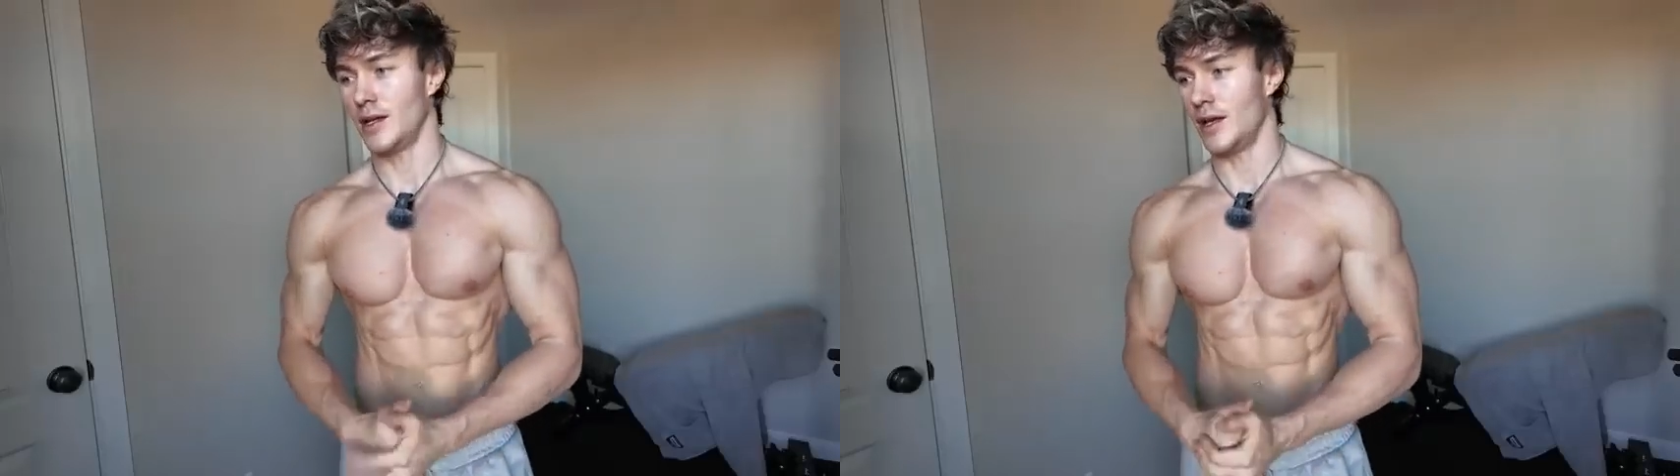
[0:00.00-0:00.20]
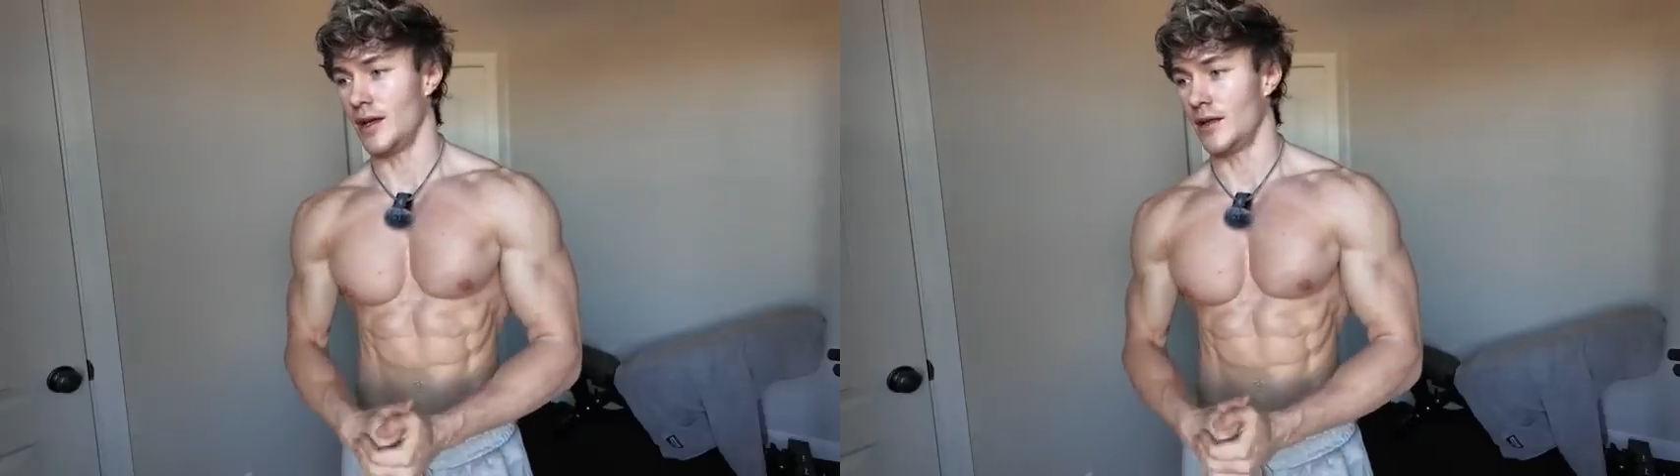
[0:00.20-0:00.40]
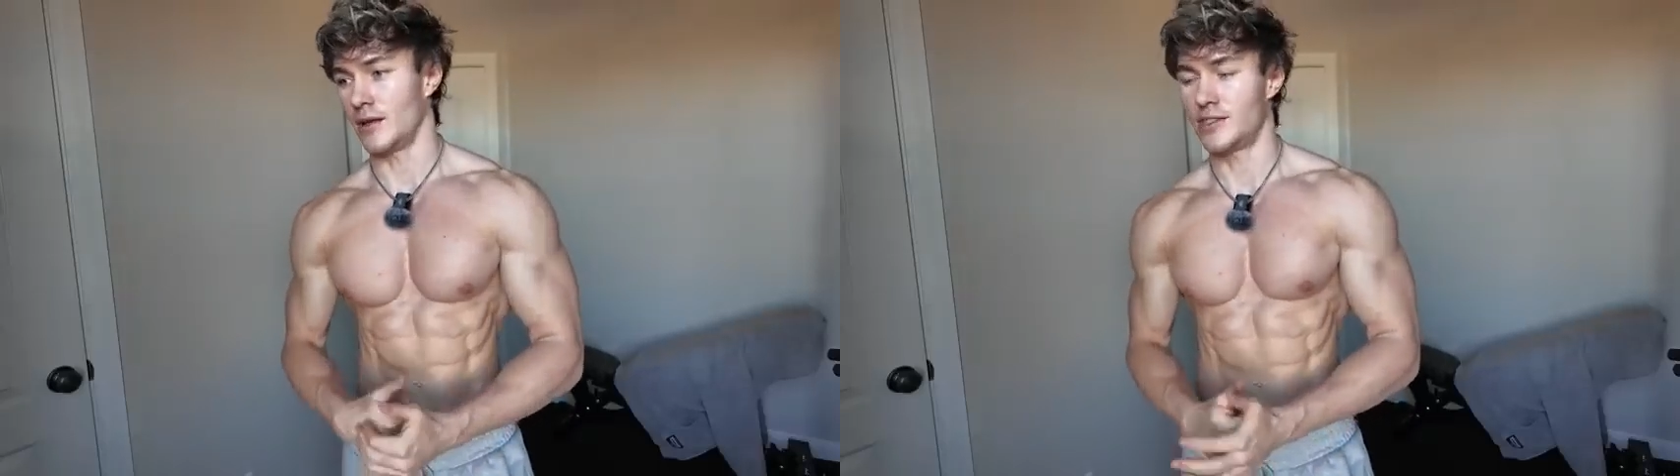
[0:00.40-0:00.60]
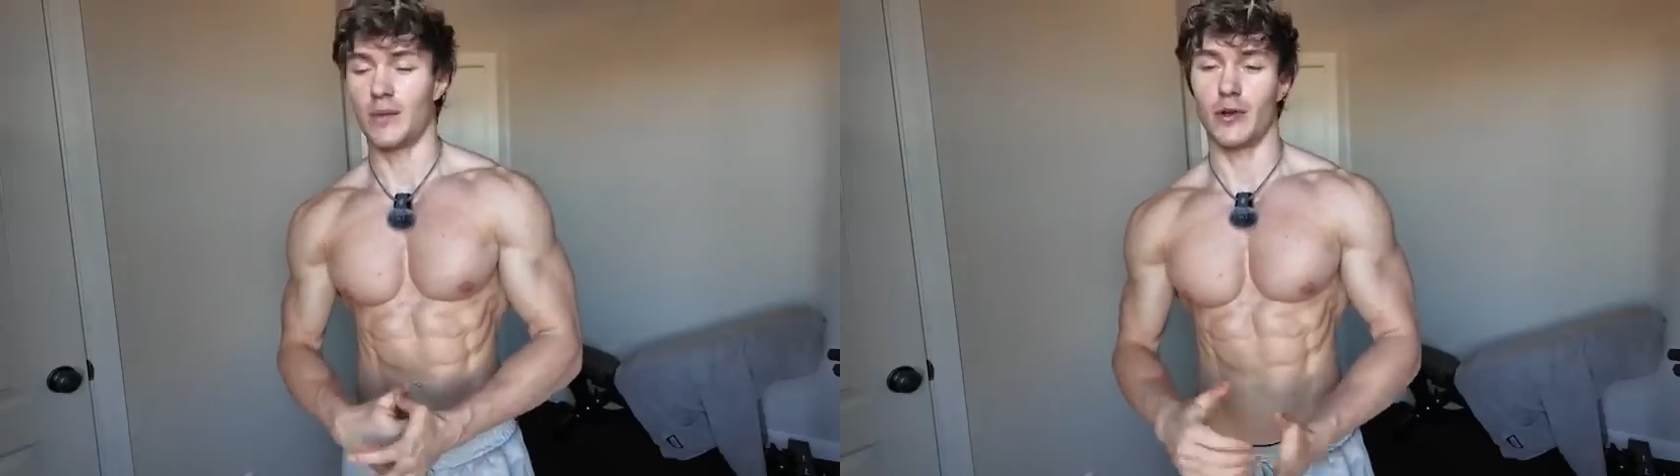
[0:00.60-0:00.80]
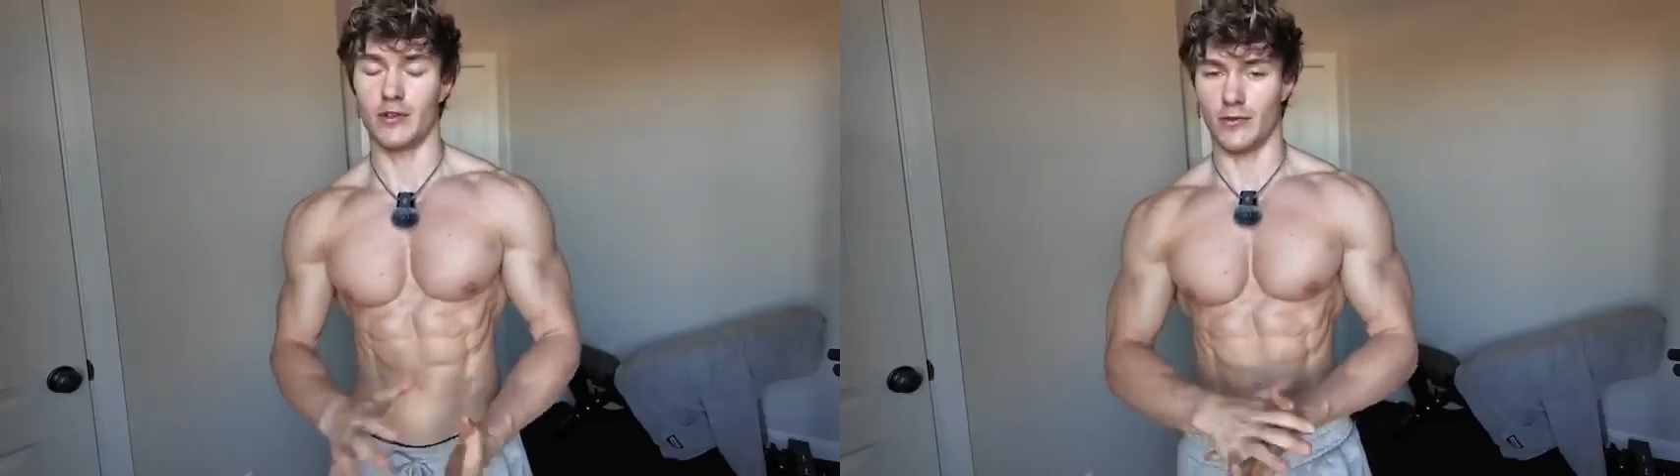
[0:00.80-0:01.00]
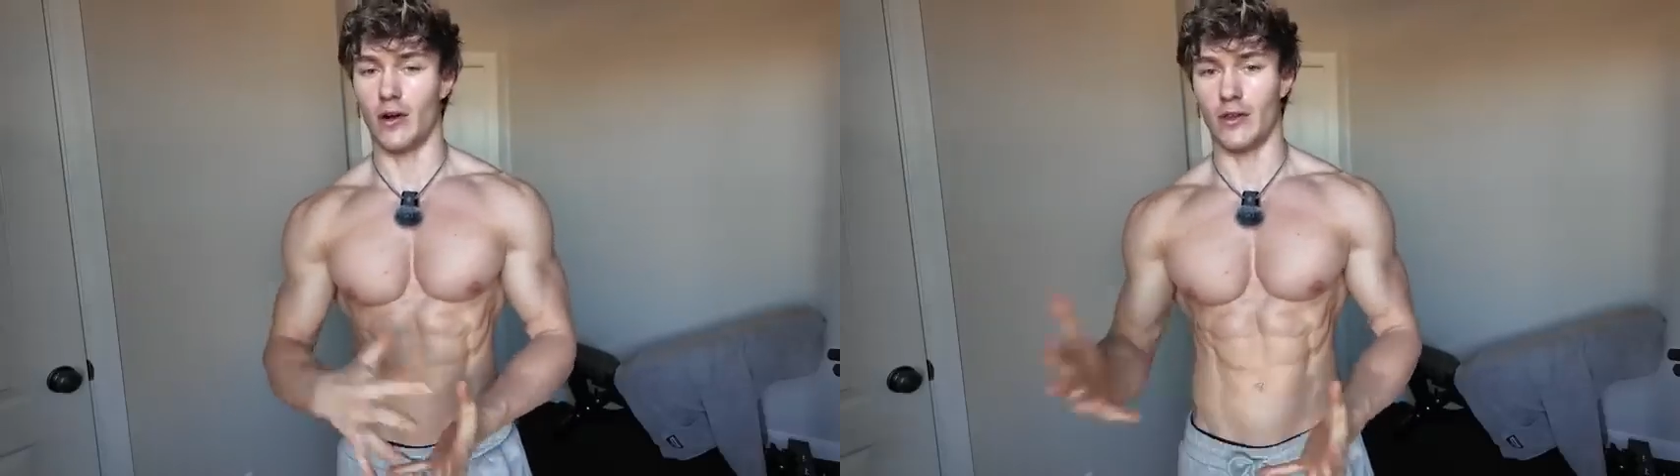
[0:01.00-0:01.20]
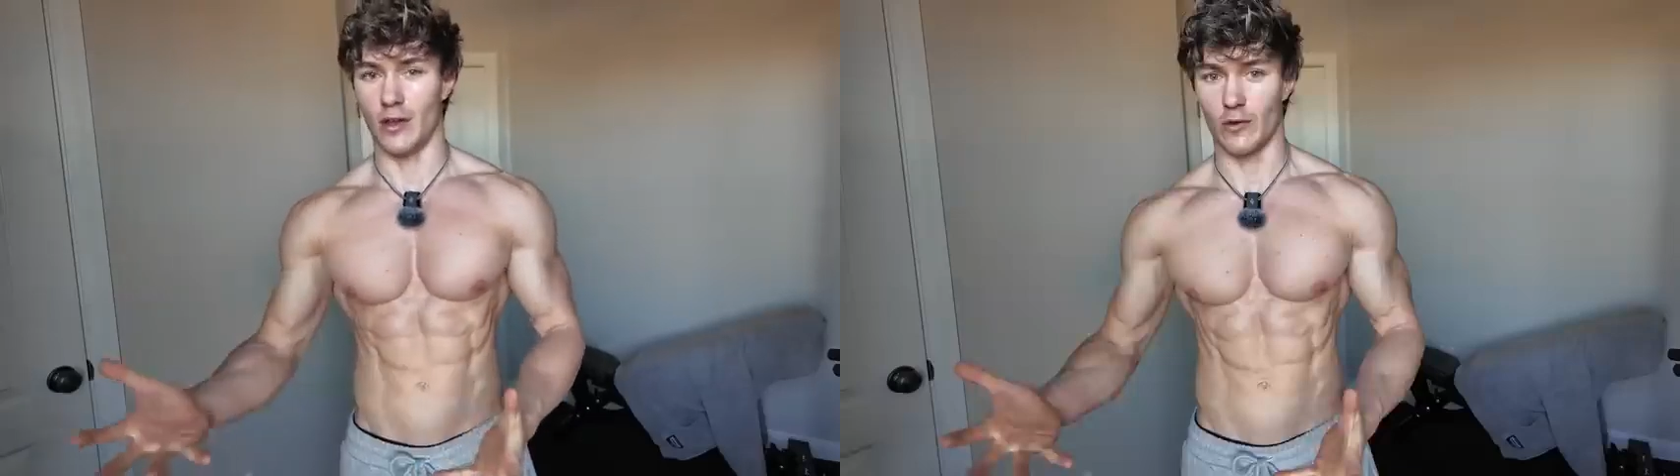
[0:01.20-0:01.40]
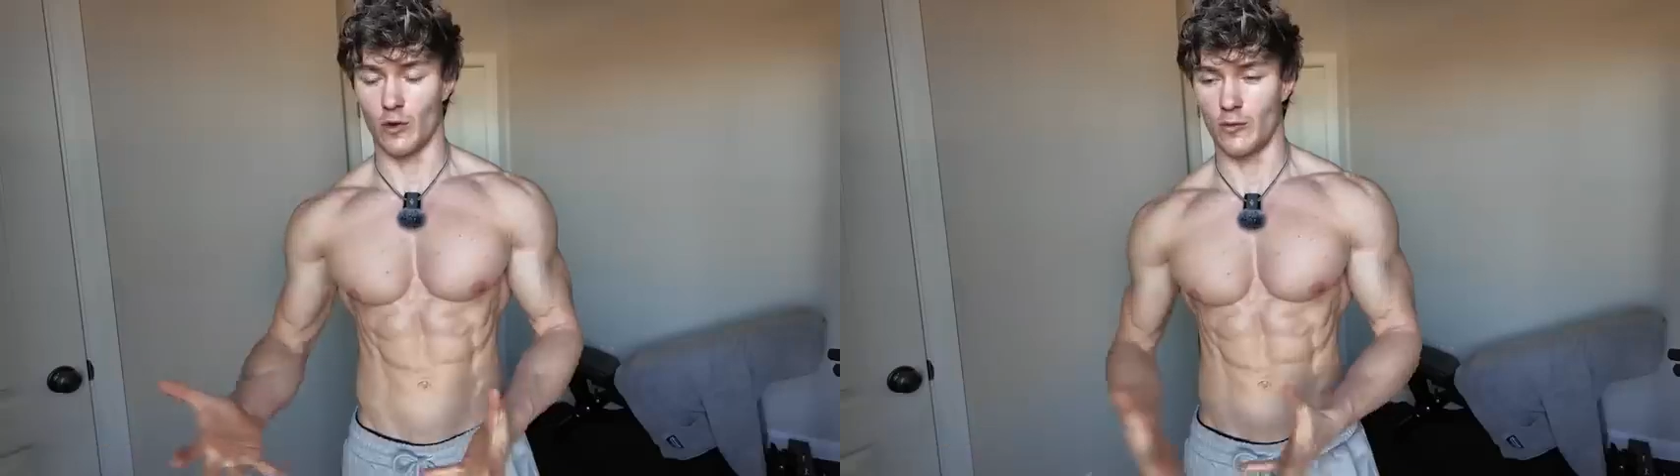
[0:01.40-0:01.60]
And same goes for all the
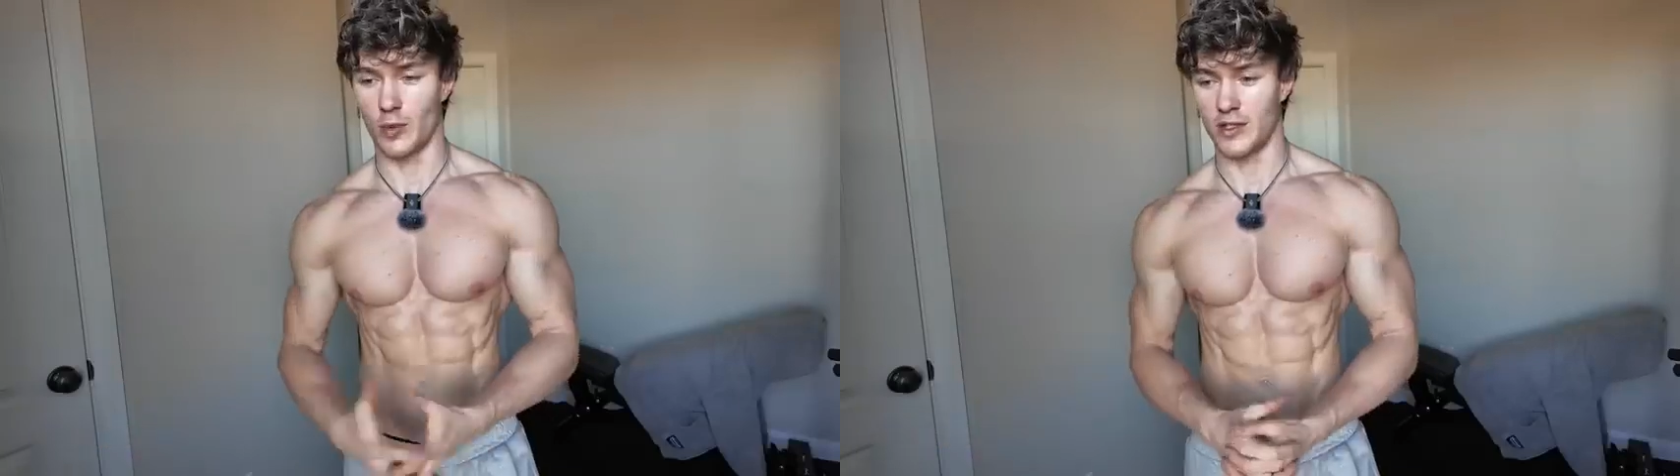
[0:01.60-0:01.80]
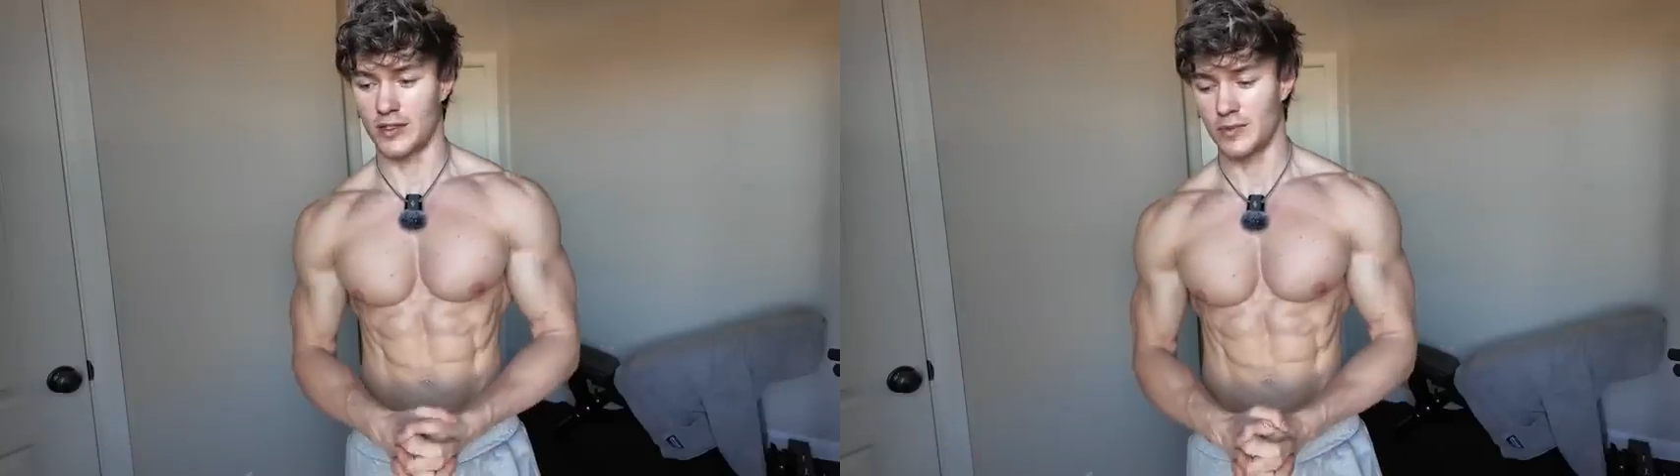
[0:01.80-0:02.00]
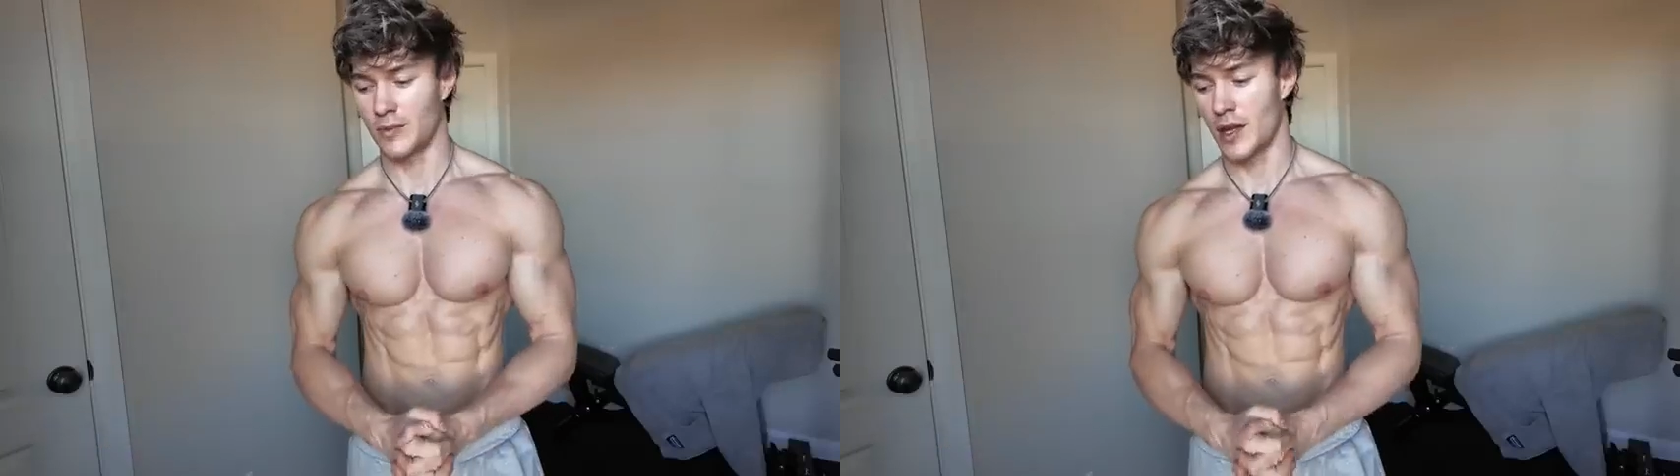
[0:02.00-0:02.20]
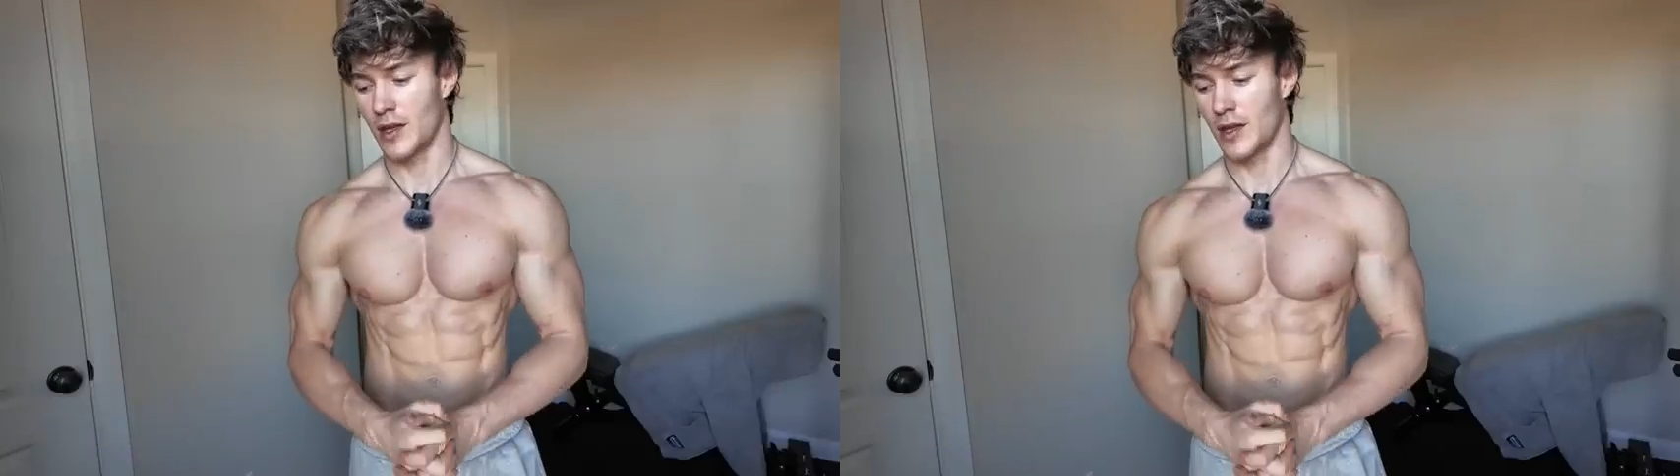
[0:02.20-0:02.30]
other movements.